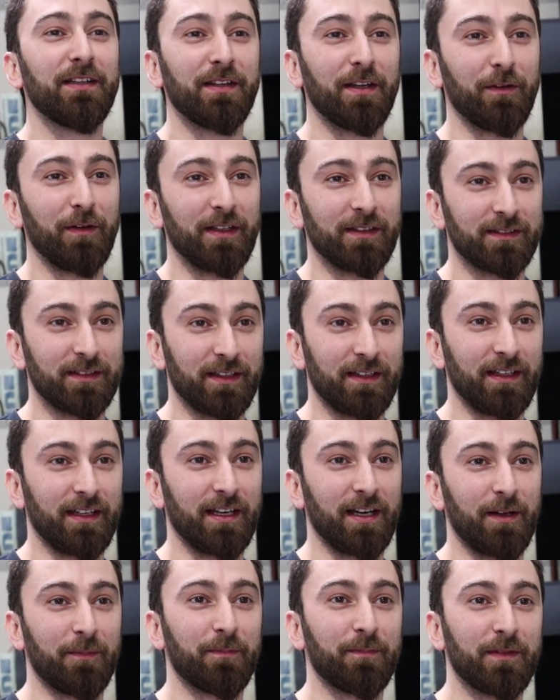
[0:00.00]
the rest of the
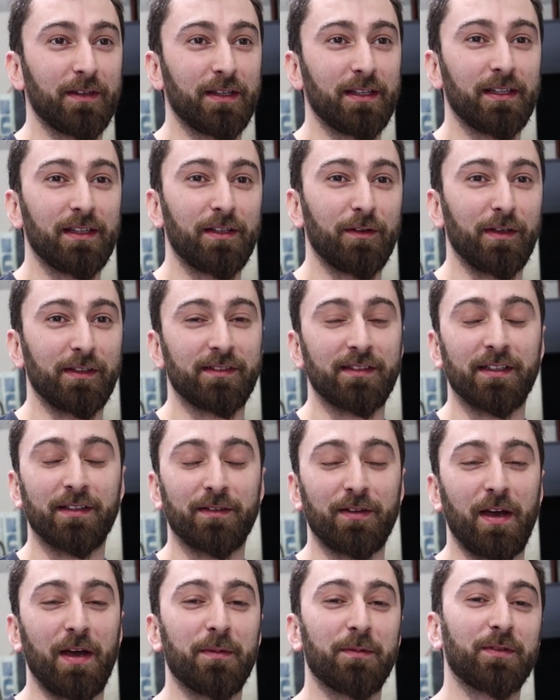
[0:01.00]

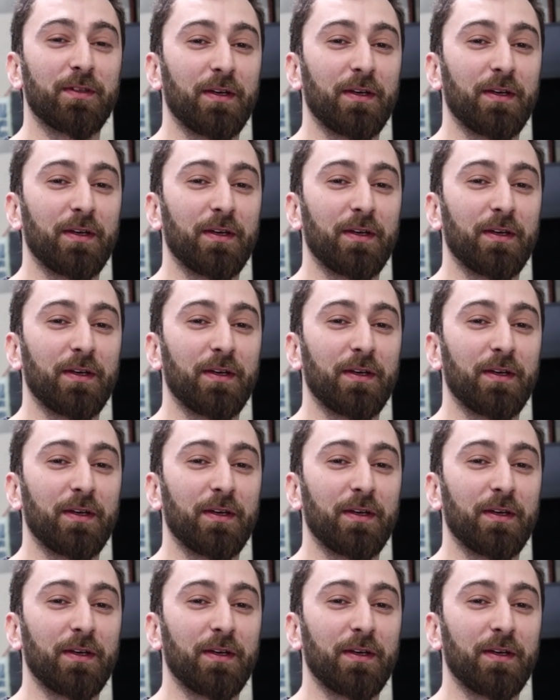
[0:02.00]
time.